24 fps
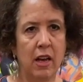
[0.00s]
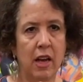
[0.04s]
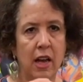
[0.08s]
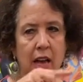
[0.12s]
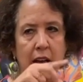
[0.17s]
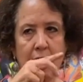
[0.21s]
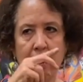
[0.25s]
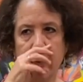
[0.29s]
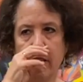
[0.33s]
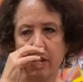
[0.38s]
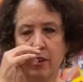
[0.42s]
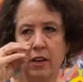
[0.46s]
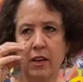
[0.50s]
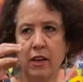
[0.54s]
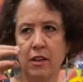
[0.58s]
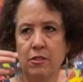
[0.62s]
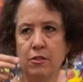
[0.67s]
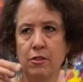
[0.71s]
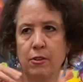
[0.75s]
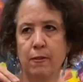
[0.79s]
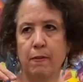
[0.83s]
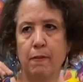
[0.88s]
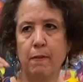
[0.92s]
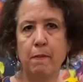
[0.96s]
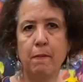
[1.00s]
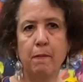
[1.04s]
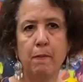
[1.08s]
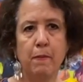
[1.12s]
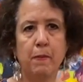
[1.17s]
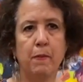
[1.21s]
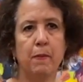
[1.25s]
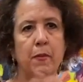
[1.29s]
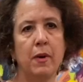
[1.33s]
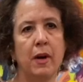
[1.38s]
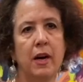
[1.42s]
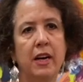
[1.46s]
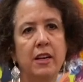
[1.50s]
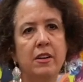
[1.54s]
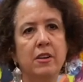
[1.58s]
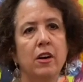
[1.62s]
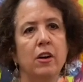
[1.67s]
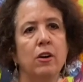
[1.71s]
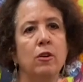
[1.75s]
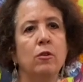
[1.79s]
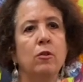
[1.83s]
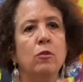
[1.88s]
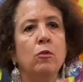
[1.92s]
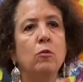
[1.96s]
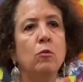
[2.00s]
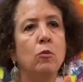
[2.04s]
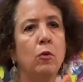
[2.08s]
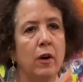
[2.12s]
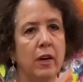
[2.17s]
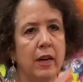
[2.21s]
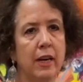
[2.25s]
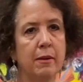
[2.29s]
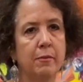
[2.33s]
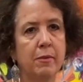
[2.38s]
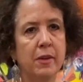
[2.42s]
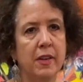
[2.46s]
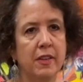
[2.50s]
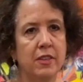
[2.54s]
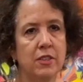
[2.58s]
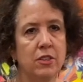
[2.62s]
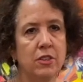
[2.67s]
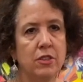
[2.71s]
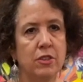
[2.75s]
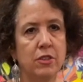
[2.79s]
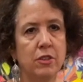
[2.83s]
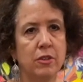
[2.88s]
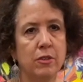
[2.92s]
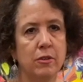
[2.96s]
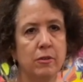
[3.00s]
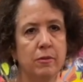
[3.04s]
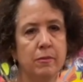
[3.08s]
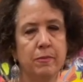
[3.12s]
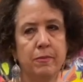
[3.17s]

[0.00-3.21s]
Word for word: And I thought, I know what I'm going to do.